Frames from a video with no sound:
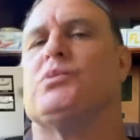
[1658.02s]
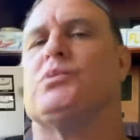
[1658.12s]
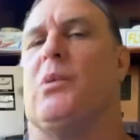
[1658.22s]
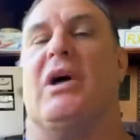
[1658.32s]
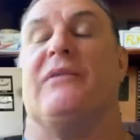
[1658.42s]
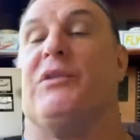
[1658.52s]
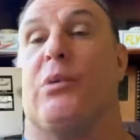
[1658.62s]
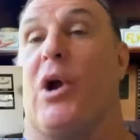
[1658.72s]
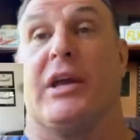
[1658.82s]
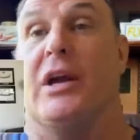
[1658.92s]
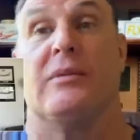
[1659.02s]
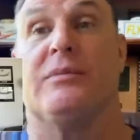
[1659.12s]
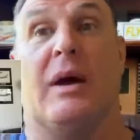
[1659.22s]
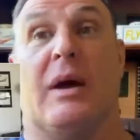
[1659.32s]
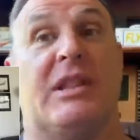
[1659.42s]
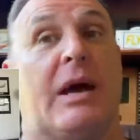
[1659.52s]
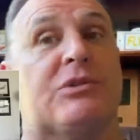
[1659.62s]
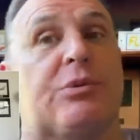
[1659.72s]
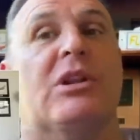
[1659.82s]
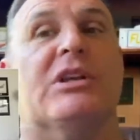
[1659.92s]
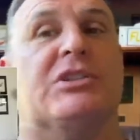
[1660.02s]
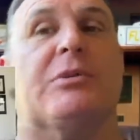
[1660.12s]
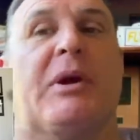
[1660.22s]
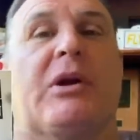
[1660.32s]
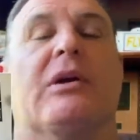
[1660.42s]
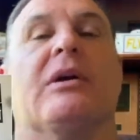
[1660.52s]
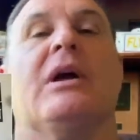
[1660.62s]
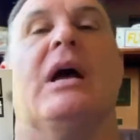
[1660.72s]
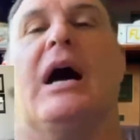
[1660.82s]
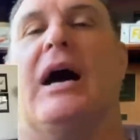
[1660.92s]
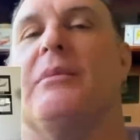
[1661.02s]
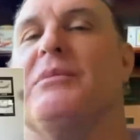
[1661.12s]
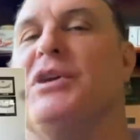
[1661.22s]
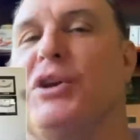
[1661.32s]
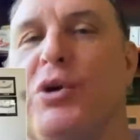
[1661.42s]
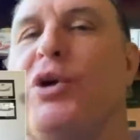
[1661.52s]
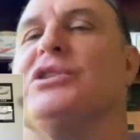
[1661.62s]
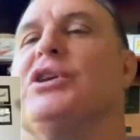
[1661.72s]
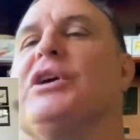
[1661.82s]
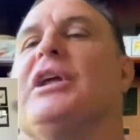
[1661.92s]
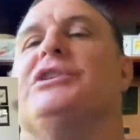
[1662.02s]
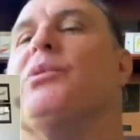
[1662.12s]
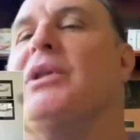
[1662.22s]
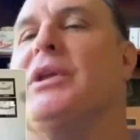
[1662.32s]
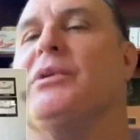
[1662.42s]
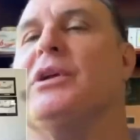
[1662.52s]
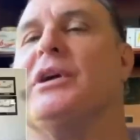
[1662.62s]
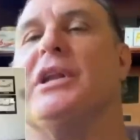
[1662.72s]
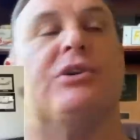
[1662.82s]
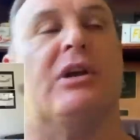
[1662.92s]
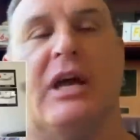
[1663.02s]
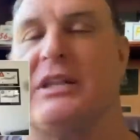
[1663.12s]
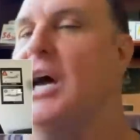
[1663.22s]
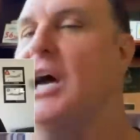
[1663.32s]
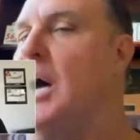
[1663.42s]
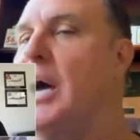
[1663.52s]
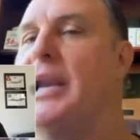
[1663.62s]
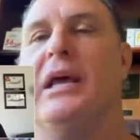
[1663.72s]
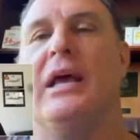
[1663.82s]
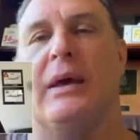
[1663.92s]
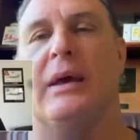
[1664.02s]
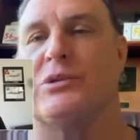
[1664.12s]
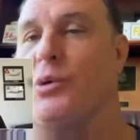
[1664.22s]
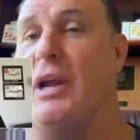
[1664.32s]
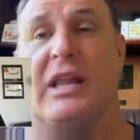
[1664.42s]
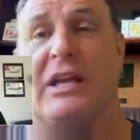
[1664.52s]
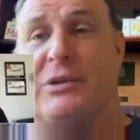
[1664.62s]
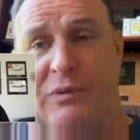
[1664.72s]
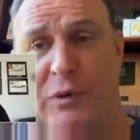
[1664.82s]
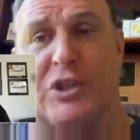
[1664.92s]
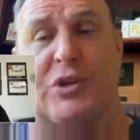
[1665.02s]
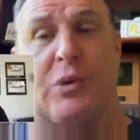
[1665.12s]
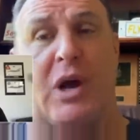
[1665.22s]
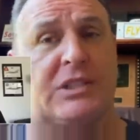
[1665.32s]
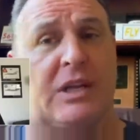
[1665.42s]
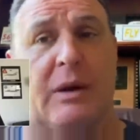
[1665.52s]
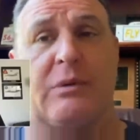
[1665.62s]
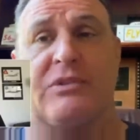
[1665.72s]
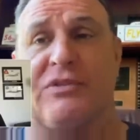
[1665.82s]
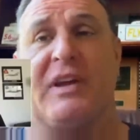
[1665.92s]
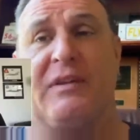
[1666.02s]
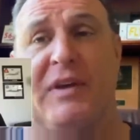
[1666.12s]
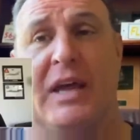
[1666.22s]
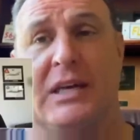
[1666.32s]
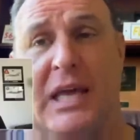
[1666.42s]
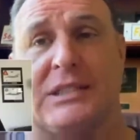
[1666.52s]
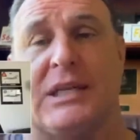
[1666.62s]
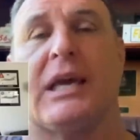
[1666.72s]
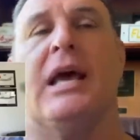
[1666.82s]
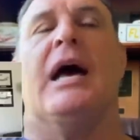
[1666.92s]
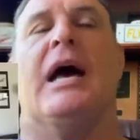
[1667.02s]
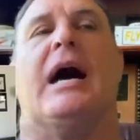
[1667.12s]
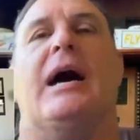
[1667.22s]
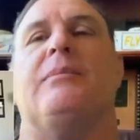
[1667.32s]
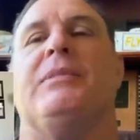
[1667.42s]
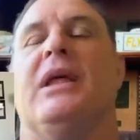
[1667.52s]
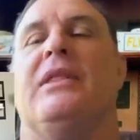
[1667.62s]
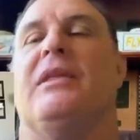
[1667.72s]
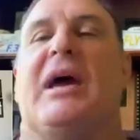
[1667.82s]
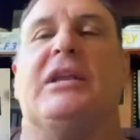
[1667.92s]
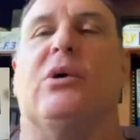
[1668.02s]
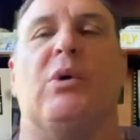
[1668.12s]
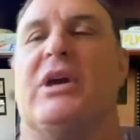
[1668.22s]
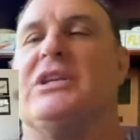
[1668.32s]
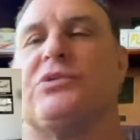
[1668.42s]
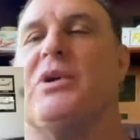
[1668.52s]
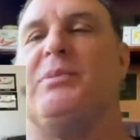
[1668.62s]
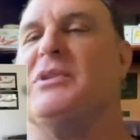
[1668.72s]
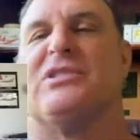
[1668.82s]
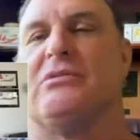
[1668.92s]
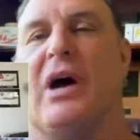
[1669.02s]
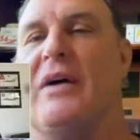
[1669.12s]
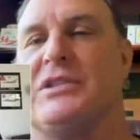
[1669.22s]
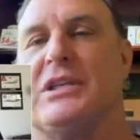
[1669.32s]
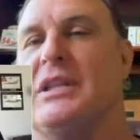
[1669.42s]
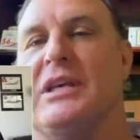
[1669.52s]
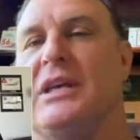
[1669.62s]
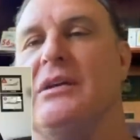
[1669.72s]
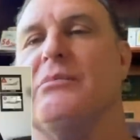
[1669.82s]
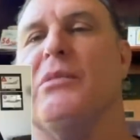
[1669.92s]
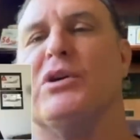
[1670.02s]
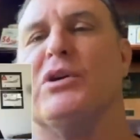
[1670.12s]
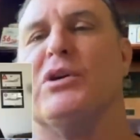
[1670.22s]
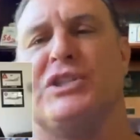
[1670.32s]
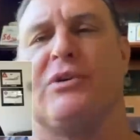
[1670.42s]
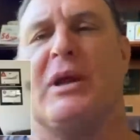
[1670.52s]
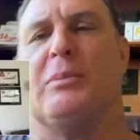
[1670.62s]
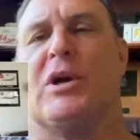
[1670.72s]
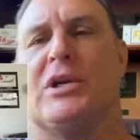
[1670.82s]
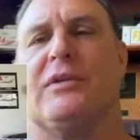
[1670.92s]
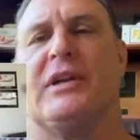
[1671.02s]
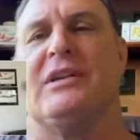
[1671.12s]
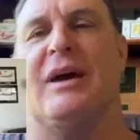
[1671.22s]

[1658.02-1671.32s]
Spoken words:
Well, I love the raw gear. I mean, that was really superior. You knew who was looking at you and when they were looking at you. I liked the HUD. It was great. I liked reverse thrust. I thought it was fantastic. The manual wing sweep was obviously the most detrimental part of it.